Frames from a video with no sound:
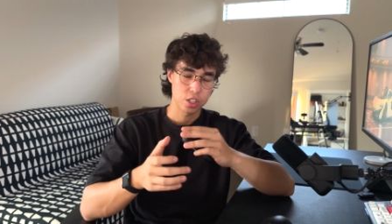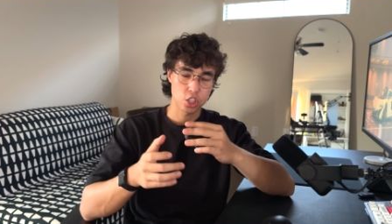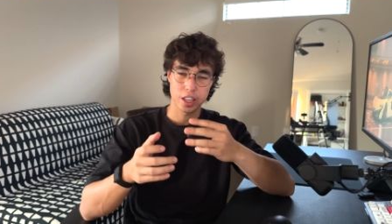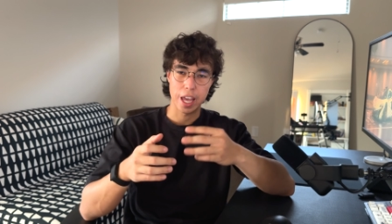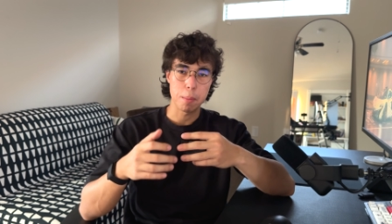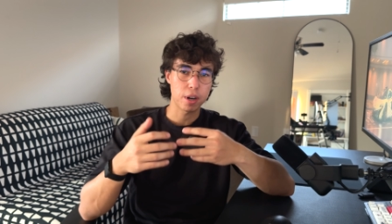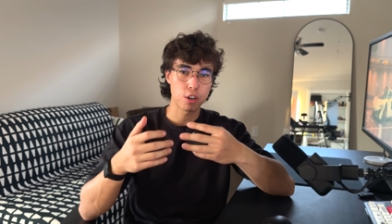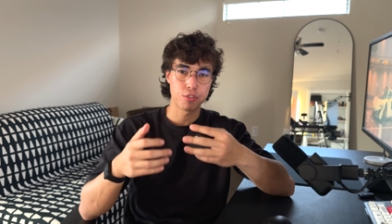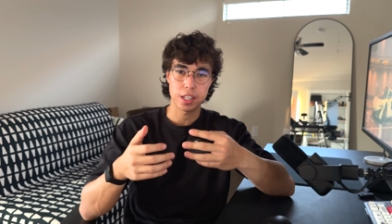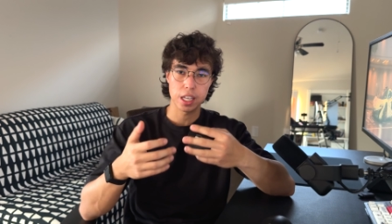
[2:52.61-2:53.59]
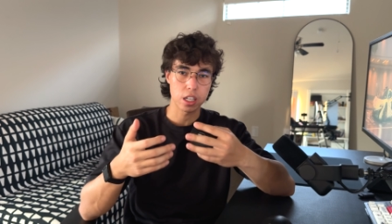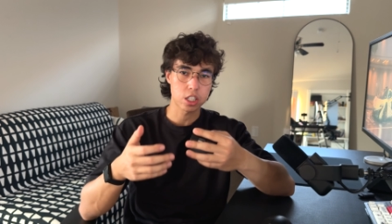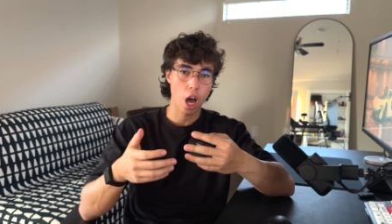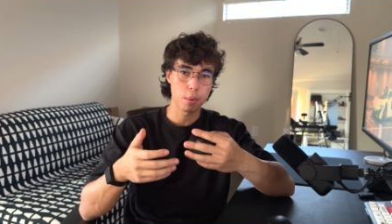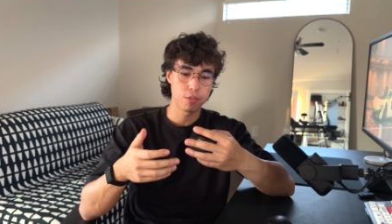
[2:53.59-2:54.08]
Just lay perfectly on
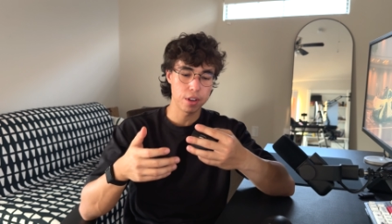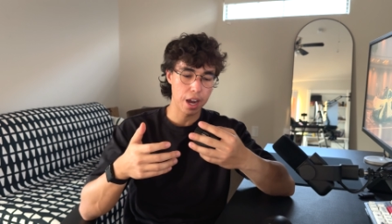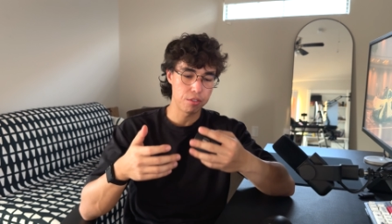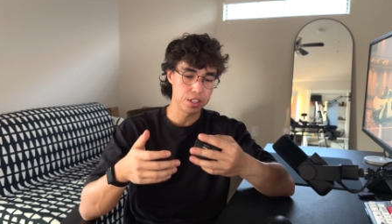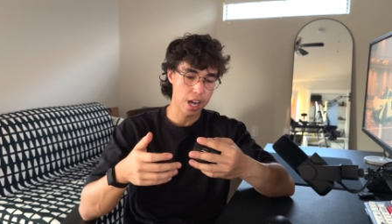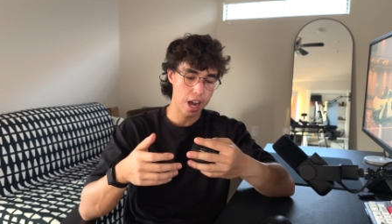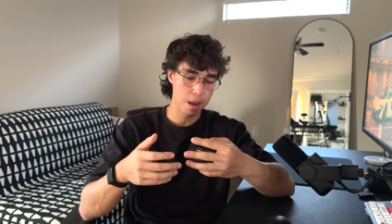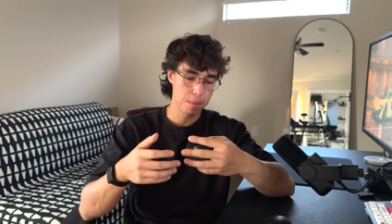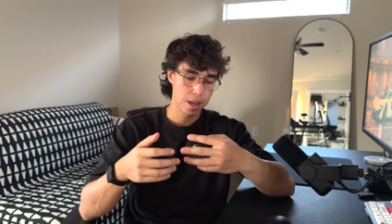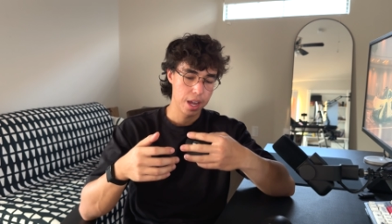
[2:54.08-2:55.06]
top of it every time